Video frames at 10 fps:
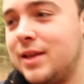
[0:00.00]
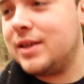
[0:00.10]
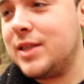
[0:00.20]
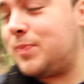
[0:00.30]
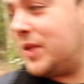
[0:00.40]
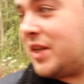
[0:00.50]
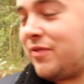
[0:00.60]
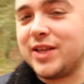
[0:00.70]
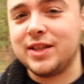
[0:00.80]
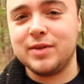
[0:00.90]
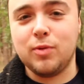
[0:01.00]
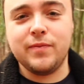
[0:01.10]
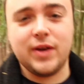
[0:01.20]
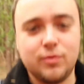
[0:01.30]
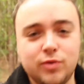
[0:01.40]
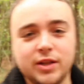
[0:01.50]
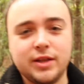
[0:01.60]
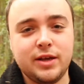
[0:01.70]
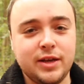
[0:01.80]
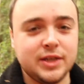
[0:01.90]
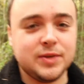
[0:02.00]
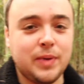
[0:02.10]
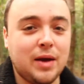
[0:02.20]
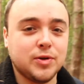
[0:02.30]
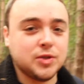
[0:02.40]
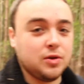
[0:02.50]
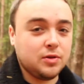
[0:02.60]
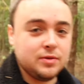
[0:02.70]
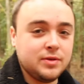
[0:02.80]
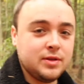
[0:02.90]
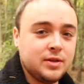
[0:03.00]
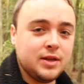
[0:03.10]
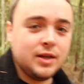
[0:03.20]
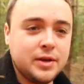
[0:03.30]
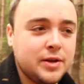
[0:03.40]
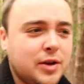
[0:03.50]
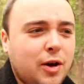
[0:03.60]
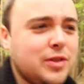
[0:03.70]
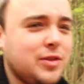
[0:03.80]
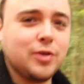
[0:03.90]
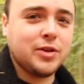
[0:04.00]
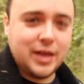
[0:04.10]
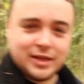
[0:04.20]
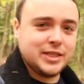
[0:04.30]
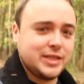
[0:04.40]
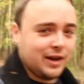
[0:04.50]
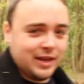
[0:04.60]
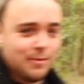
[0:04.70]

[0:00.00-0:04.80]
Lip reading: Specifically, one that I'd really like is a parasol. None of that shaggy